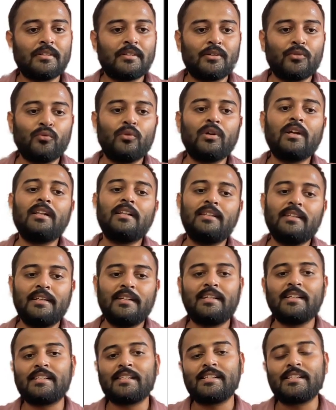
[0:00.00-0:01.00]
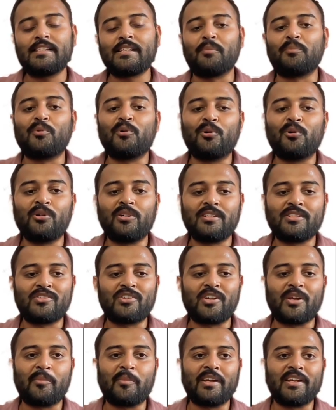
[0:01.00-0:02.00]
Well, it doesn't support
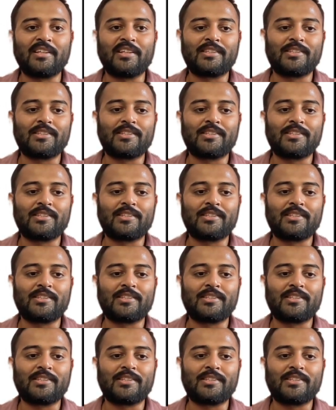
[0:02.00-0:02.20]
swimming,